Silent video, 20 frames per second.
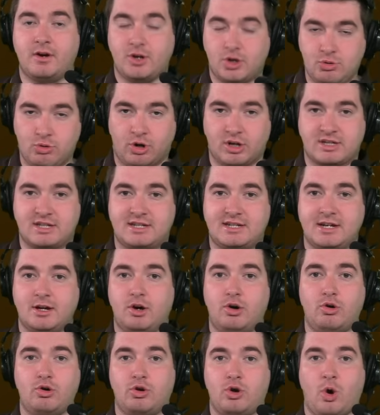You are
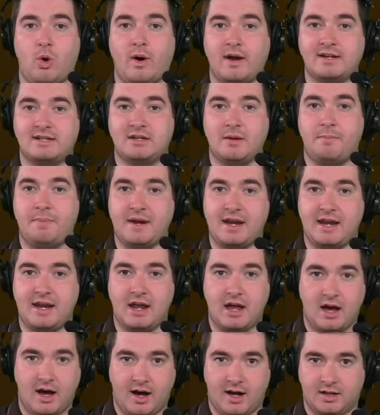still going to be
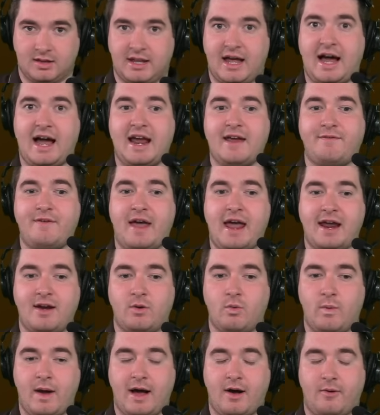alive
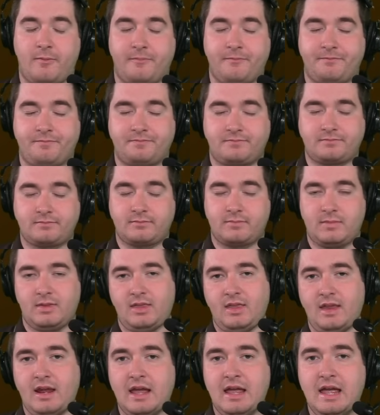and well.
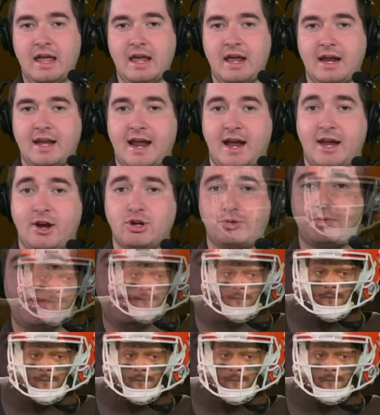Now, here's what the